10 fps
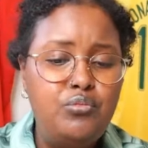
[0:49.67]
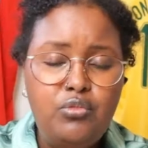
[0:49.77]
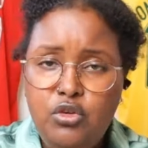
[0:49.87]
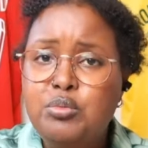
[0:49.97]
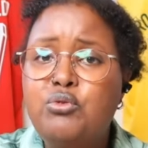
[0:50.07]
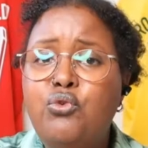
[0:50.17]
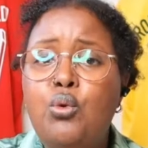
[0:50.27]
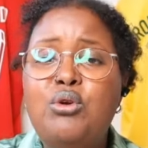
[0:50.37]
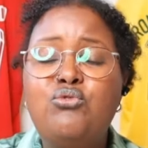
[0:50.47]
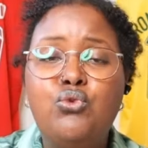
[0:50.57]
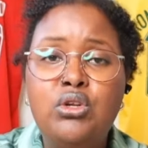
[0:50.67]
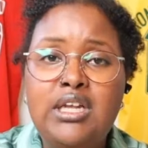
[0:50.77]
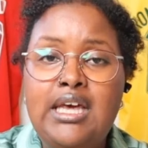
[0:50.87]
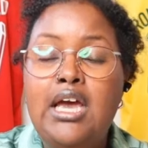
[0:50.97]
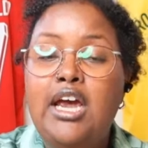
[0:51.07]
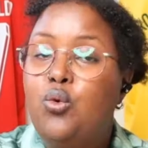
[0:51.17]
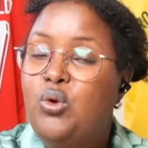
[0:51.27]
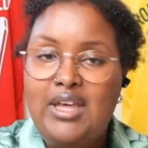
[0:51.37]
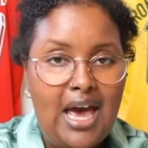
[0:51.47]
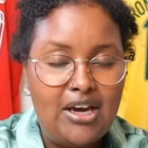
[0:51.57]
So before we fully
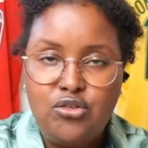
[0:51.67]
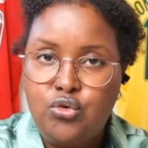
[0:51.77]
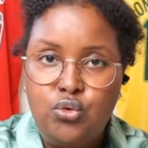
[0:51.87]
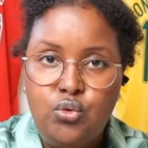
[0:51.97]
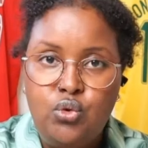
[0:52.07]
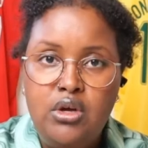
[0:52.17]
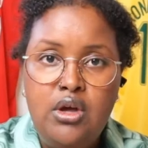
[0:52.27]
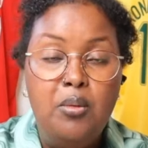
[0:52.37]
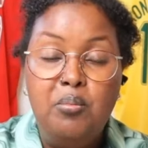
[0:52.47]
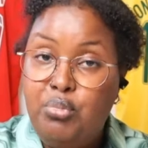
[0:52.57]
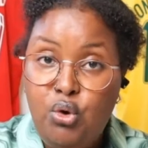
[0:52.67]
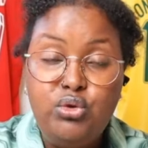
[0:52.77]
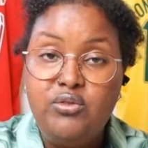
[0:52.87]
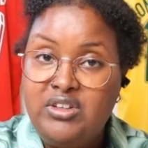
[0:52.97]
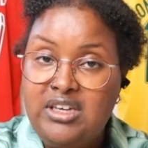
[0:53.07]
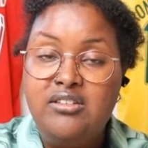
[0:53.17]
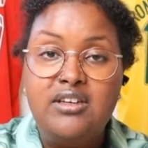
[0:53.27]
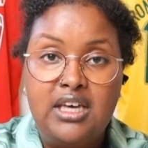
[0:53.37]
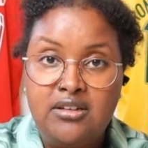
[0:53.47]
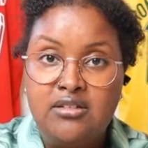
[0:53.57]
react to both of these
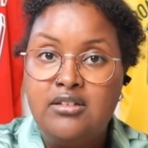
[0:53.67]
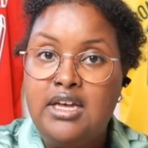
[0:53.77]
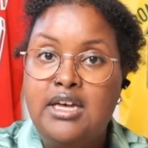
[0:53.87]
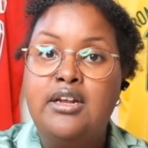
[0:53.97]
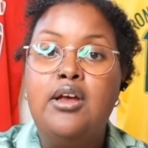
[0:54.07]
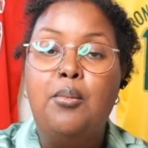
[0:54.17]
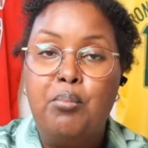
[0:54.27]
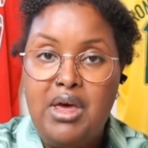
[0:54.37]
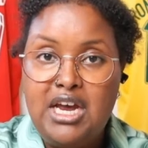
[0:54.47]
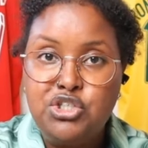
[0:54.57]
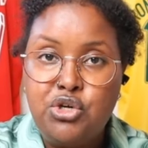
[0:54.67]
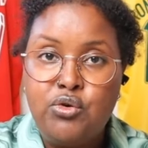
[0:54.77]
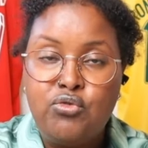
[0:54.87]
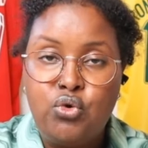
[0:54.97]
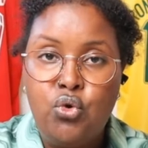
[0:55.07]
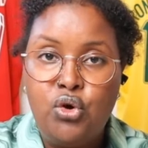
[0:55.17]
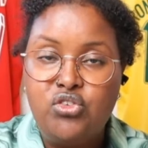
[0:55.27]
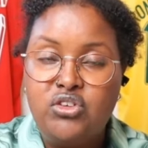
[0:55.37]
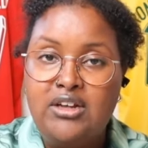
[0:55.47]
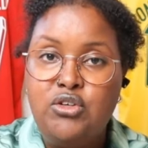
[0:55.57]
kits, then make sure, of course,
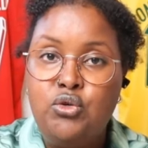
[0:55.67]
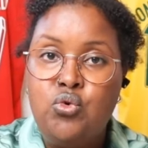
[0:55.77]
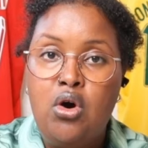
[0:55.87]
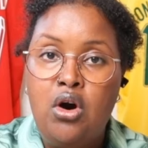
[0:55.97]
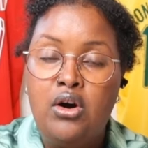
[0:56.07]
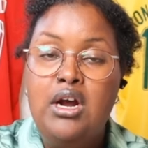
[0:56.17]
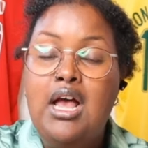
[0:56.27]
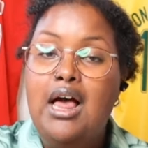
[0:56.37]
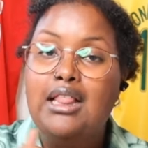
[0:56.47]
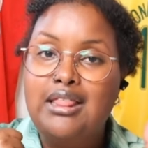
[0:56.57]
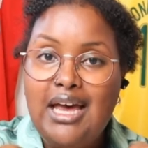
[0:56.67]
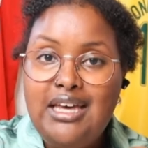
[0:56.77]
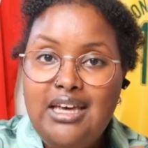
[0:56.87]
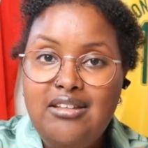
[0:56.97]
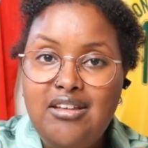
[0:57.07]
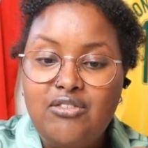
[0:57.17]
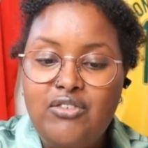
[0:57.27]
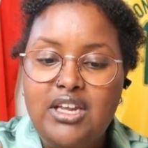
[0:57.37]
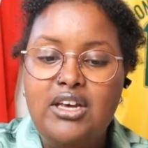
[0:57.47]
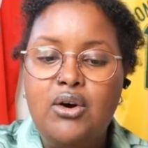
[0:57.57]
that you are liking this
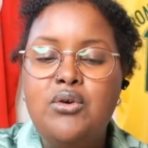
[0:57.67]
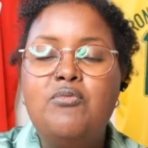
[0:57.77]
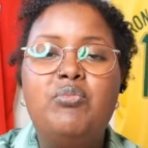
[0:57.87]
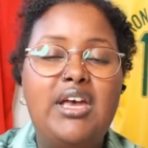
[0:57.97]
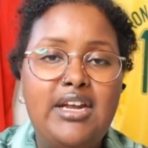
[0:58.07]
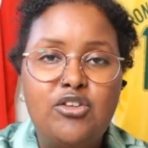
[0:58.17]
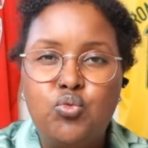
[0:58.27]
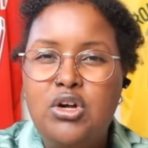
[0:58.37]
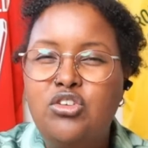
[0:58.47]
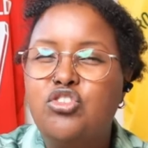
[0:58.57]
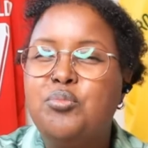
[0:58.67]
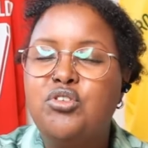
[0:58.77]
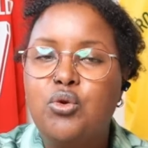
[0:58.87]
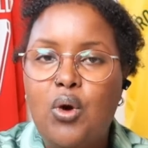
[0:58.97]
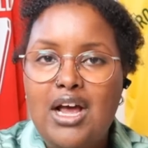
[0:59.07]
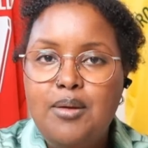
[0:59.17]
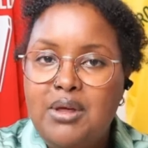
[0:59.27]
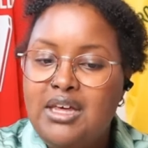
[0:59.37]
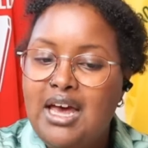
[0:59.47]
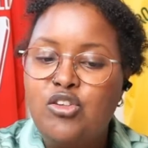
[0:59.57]
video and as well
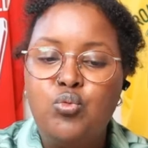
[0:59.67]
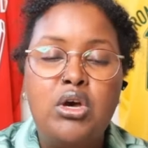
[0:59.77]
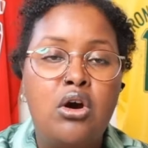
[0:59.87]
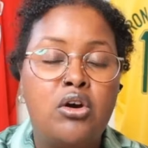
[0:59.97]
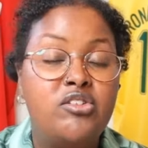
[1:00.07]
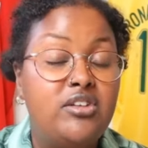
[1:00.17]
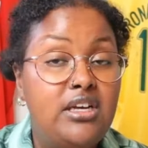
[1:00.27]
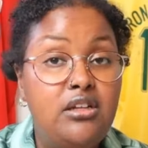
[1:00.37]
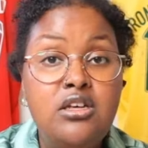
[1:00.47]
subscribing, as we are still